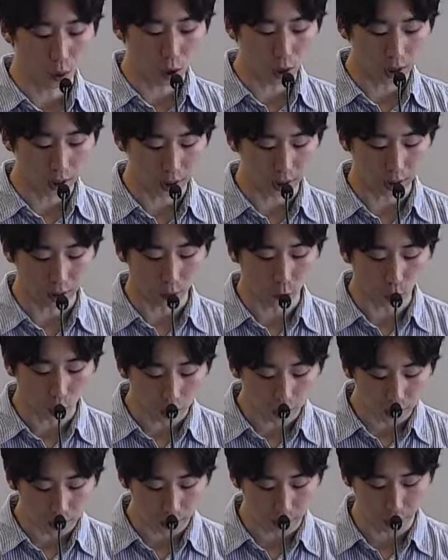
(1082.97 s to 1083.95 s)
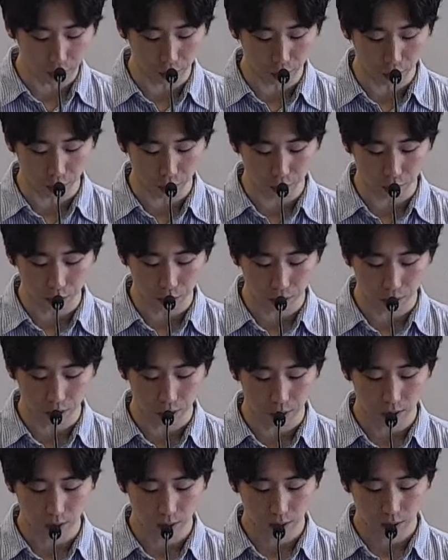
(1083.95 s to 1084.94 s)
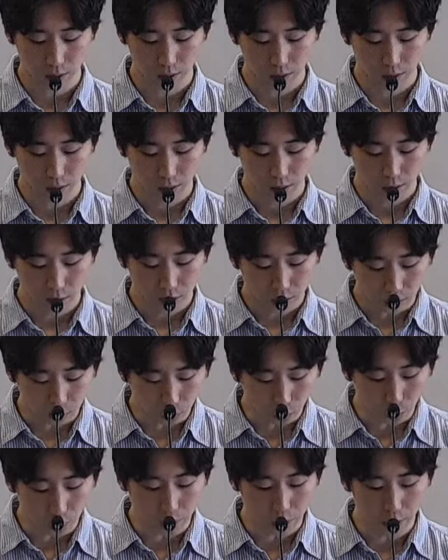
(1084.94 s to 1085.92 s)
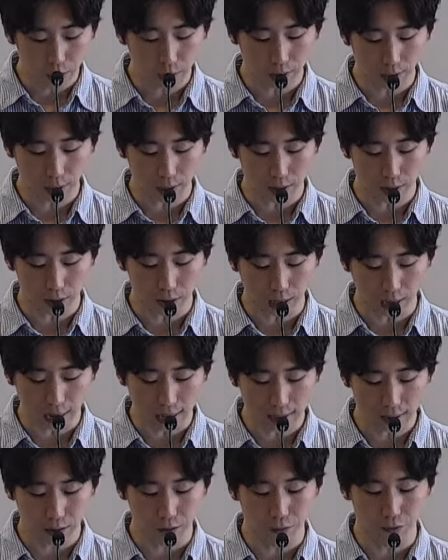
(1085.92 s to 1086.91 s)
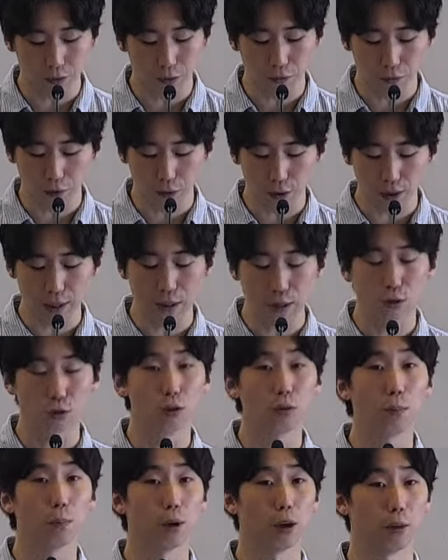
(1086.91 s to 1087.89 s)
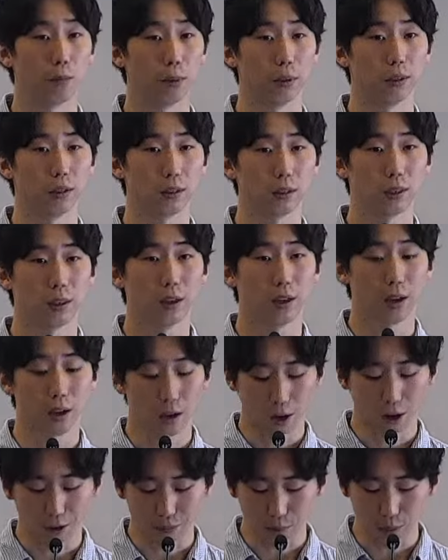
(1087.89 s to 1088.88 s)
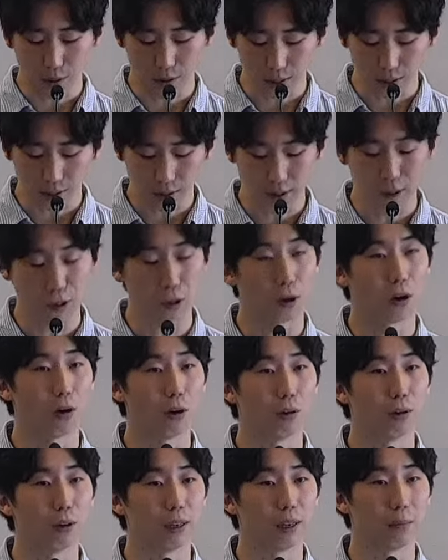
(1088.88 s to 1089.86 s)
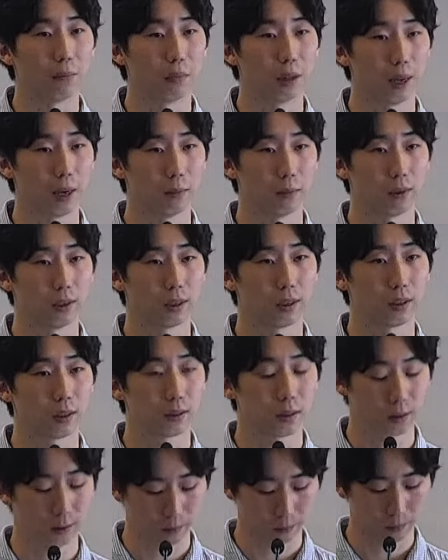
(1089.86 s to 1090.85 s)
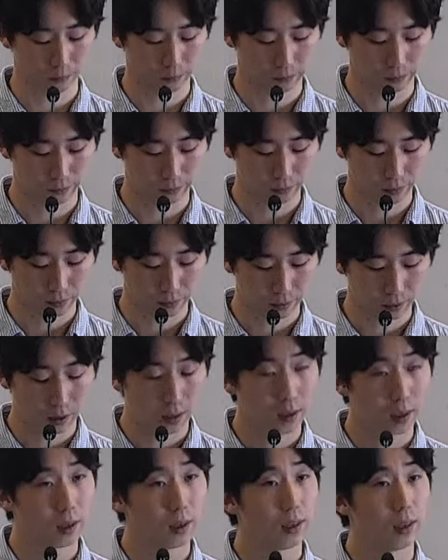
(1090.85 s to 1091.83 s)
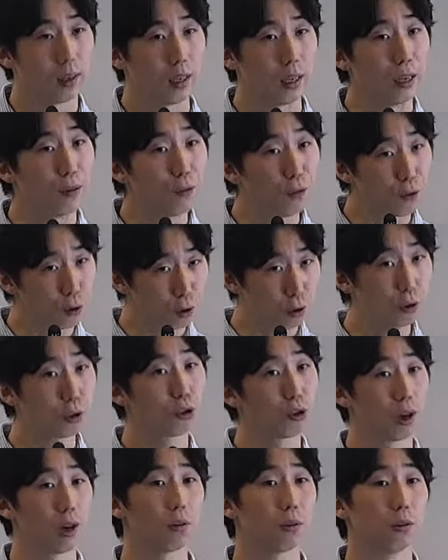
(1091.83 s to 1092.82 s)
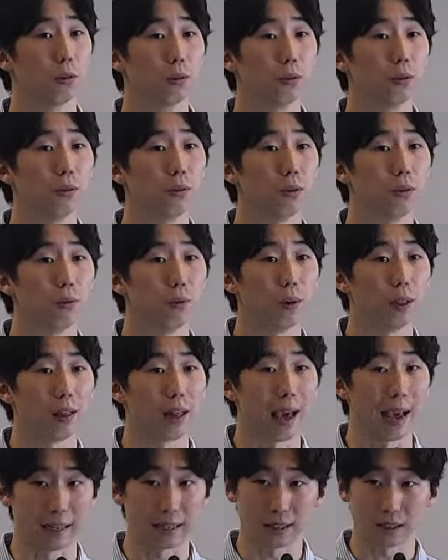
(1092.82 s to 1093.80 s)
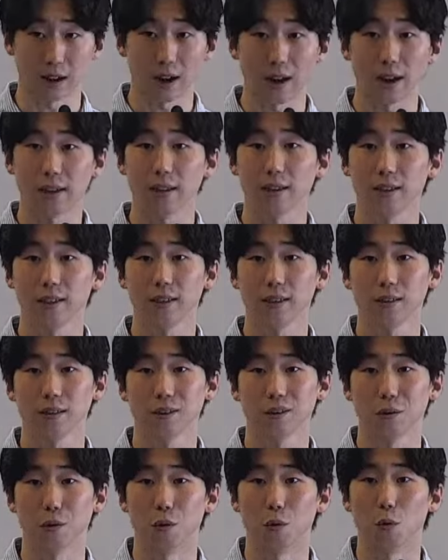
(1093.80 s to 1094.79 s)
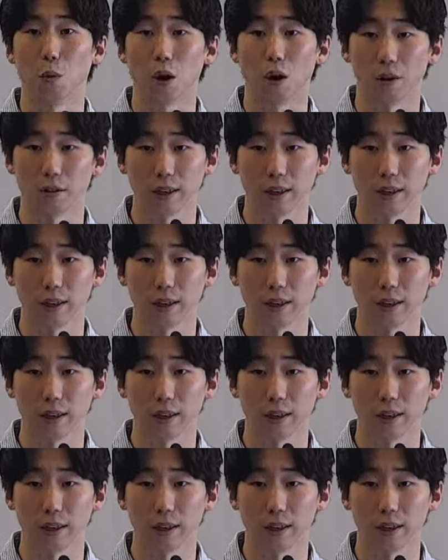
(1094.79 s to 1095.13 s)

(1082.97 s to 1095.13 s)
in, works in you to will and to act to fulfill his good purpose of presenting you holy and blameless. If you struggle with anxiety or worry,